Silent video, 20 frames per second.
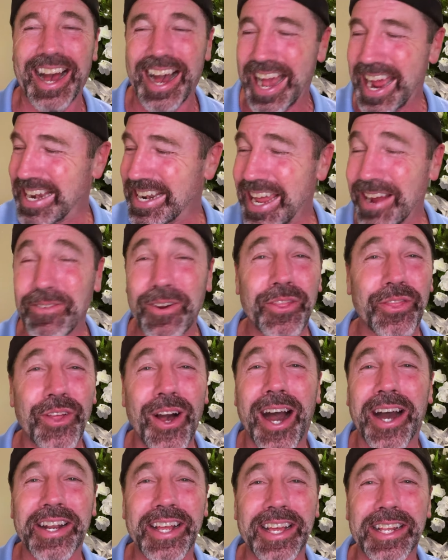I never
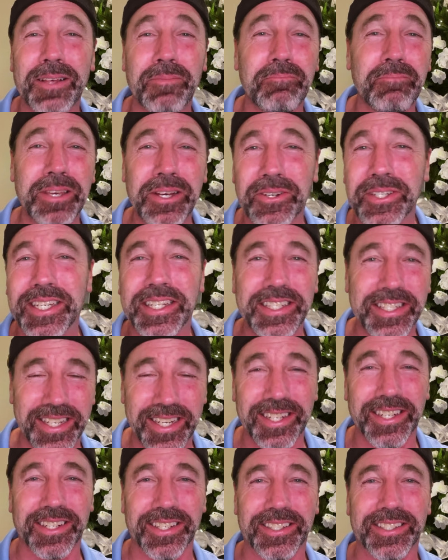thought in a million
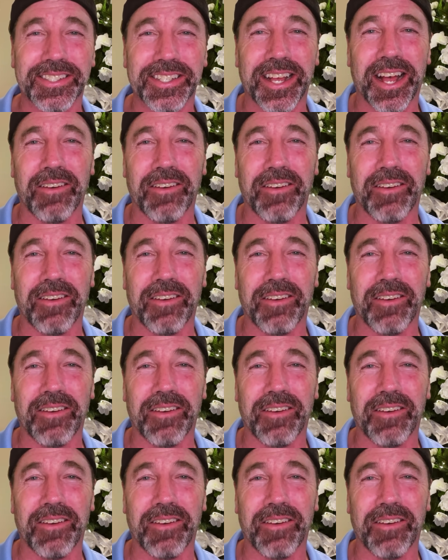years